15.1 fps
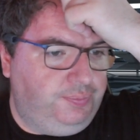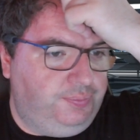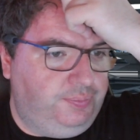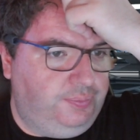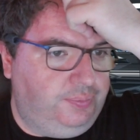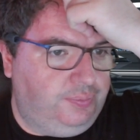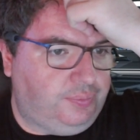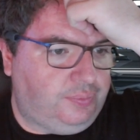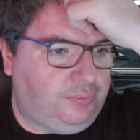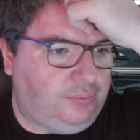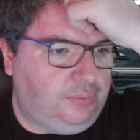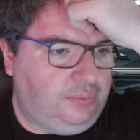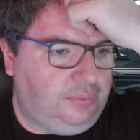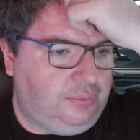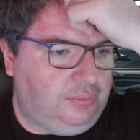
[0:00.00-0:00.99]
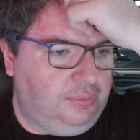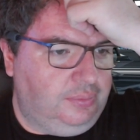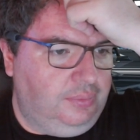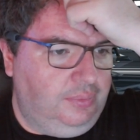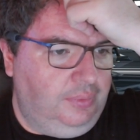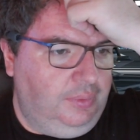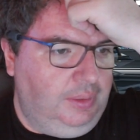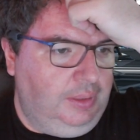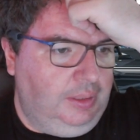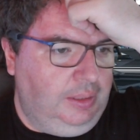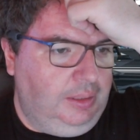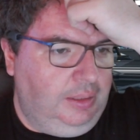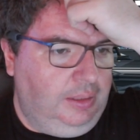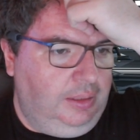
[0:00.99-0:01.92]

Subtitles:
Nobody speaks.